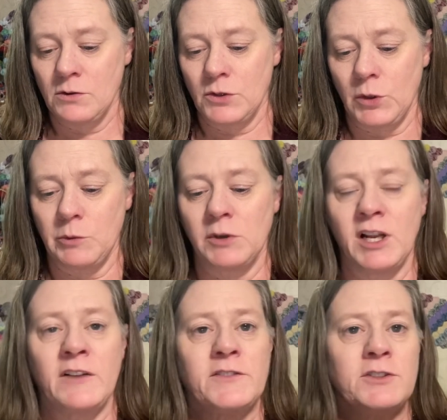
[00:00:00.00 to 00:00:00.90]
So I will
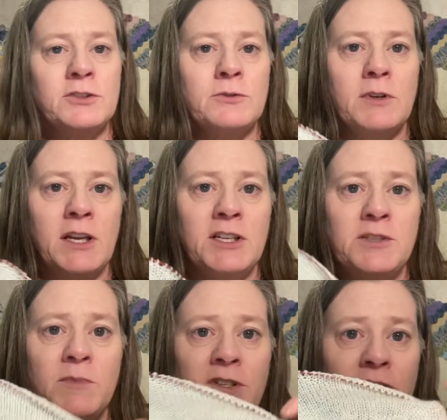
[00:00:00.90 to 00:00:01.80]
have to do gauge
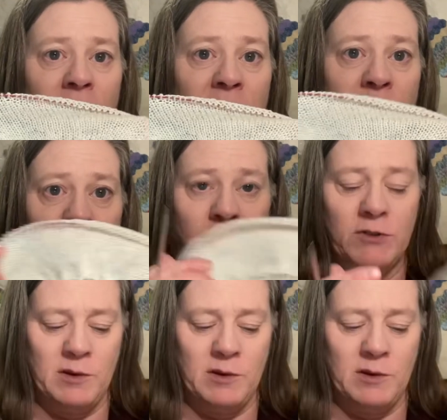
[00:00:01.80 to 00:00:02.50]
measurements before